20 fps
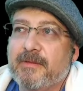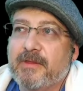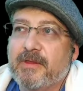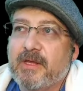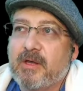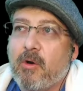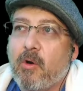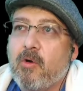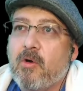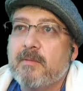
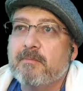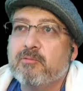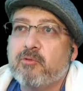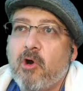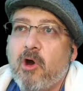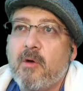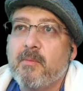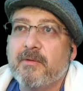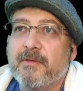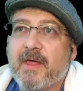The only
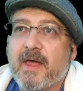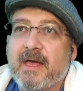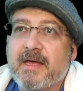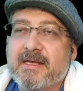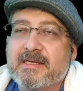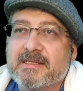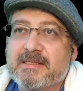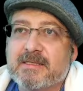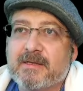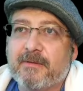problem with
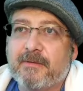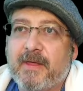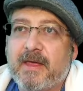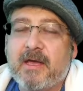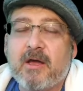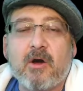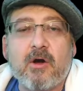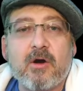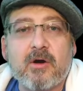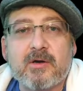that is
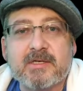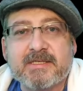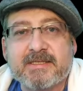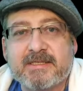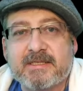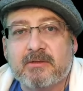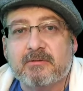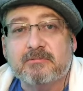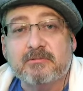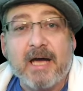they are
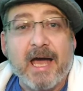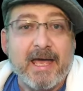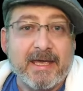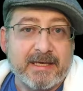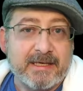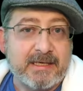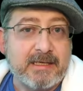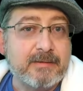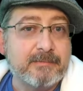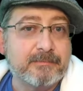still
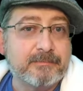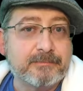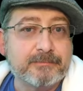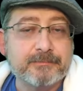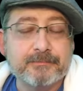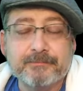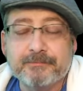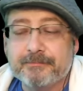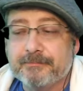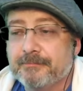laggy.
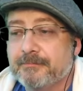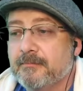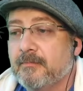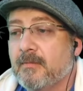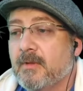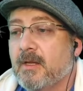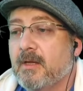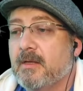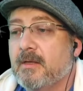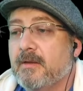
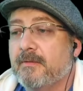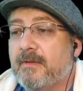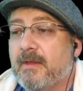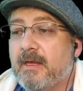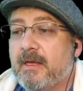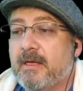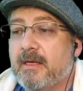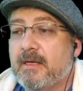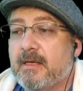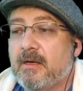
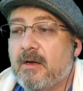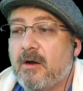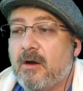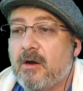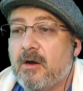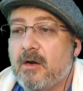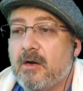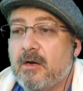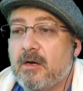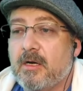They
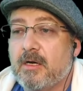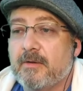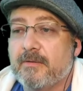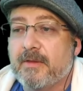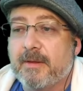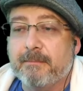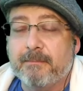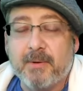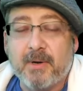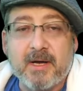
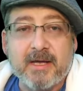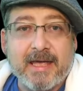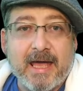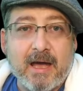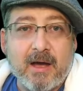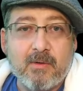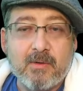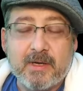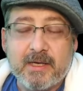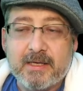bug
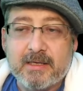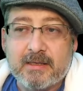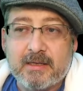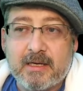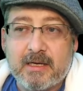out.